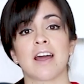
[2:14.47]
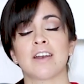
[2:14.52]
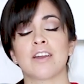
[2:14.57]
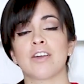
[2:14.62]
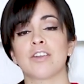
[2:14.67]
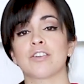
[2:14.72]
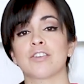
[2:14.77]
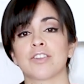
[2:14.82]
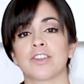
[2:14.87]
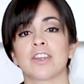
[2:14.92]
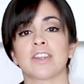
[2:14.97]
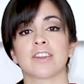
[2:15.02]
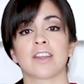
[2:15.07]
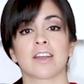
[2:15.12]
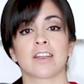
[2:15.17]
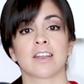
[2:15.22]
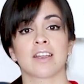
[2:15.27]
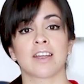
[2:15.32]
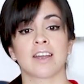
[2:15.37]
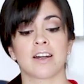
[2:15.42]
another thing
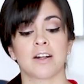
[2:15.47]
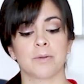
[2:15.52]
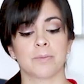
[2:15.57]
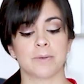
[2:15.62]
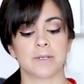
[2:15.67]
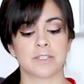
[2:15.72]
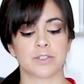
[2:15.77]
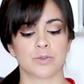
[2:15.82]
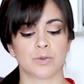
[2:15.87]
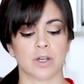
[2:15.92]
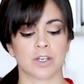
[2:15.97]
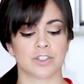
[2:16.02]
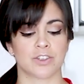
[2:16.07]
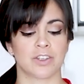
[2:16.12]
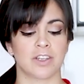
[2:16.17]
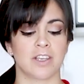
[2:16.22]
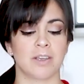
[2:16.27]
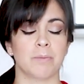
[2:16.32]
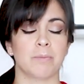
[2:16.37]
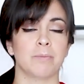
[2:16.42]
that can help is to
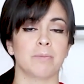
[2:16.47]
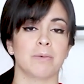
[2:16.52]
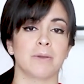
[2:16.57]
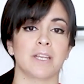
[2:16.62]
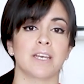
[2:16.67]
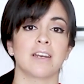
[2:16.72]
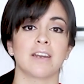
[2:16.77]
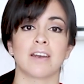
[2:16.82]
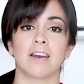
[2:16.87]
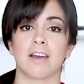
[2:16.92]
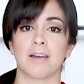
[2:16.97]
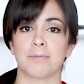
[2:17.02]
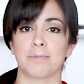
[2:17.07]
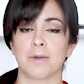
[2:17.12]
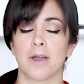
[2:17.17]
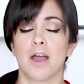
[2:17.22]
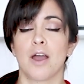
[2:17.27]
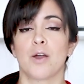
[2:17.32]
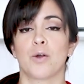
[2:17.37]
actually beat it up